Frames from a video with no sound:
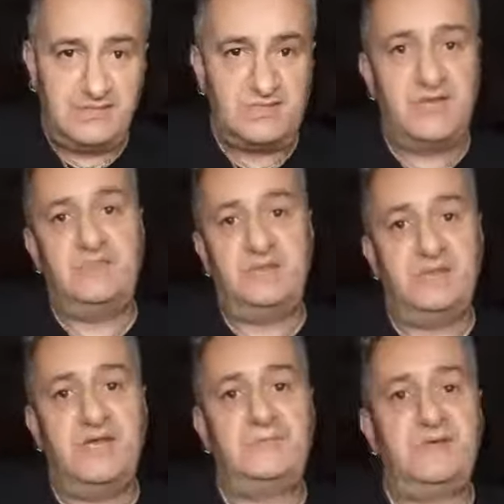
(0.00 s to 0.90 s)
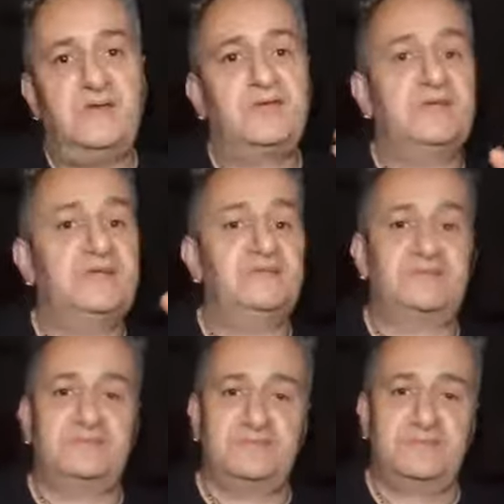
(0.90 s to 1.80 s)
Champion
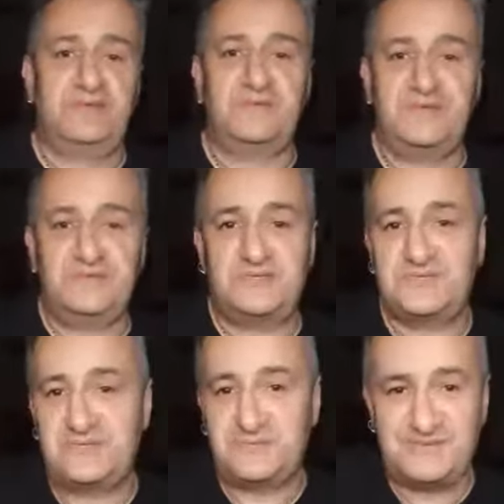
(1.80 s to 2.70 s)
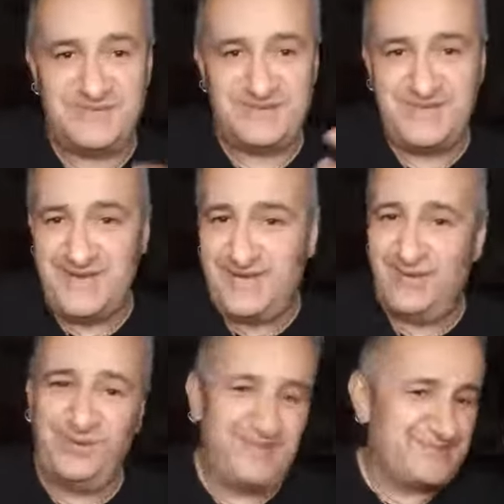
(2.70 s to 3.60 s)
emeritus, or
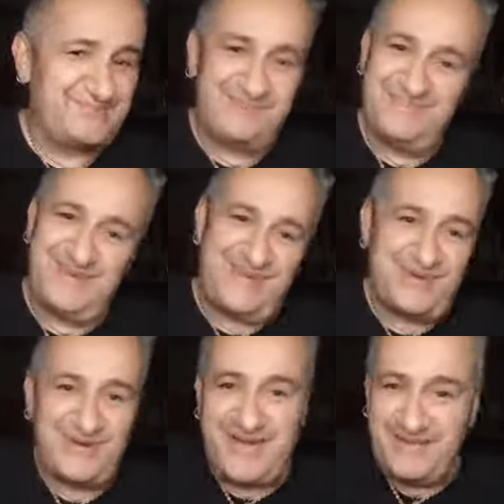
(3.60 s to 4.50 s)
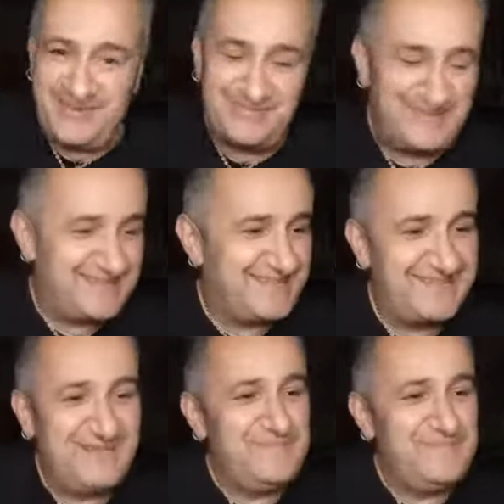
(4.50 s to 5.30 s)
all this crap of it.